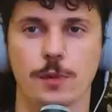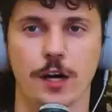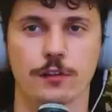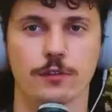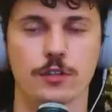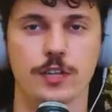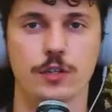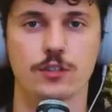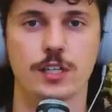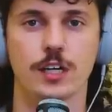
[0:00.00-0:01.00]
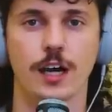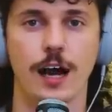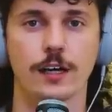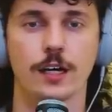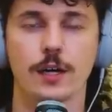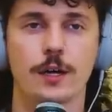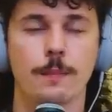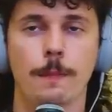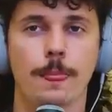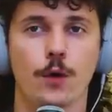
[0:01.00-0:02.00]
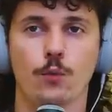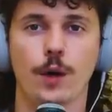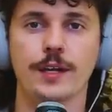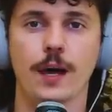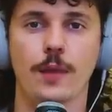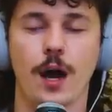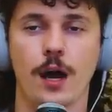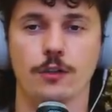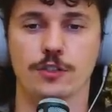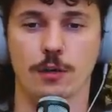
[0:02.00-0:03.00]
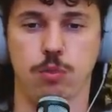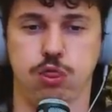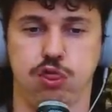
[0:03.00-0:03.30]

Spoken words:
Spider-Verse, and you see a guy run down the aisle just like,